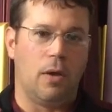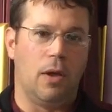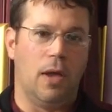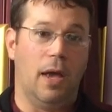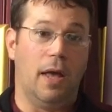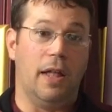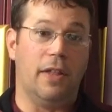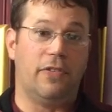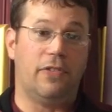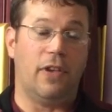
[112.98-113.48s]
Yeah,
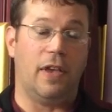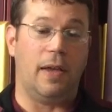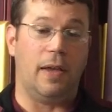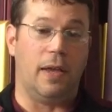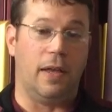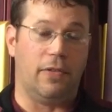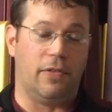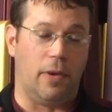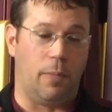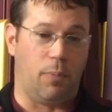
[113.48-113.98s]
it's
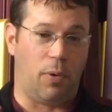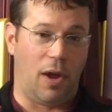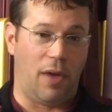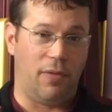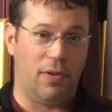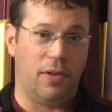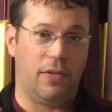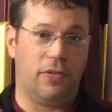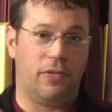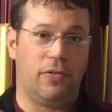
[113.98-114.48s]
a
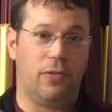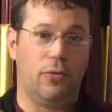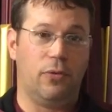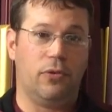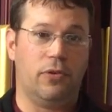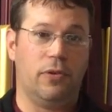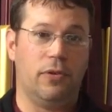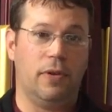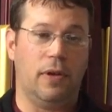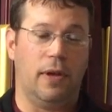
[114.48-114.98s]
private institution.